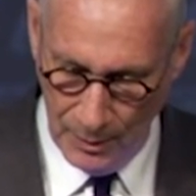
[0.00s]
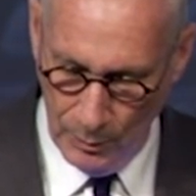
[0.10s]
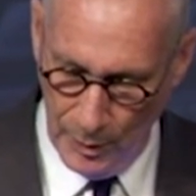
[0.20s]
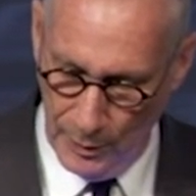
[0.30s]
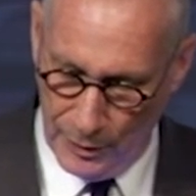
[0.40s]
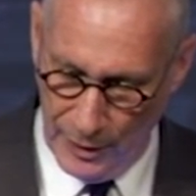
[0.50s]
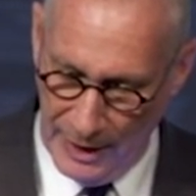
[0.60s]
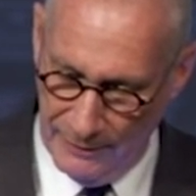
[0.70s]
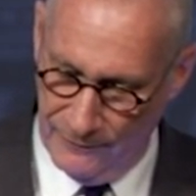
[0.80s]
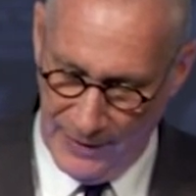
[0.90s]
We will
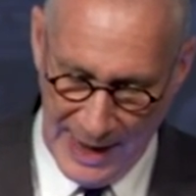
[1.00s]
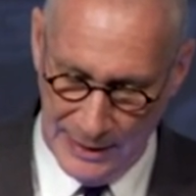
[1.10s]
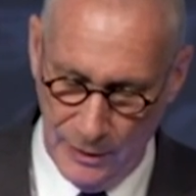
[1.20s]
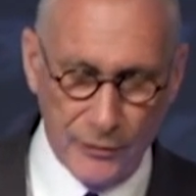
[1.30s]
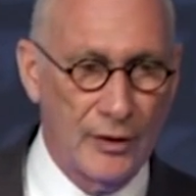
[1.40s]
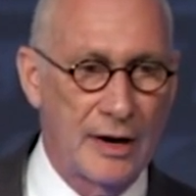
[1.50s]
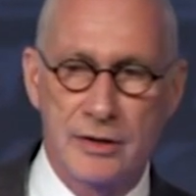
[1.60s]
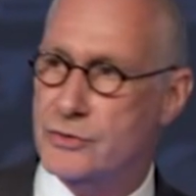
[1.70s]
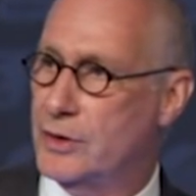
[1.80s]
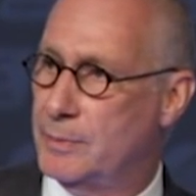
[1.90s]
create value for our
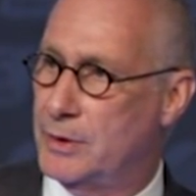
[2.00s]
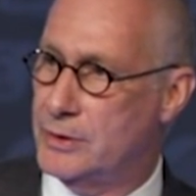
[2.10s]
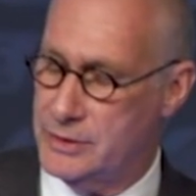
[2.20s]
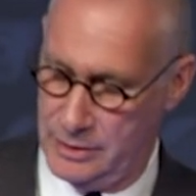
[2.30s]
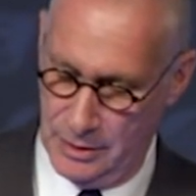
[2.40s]
distributors,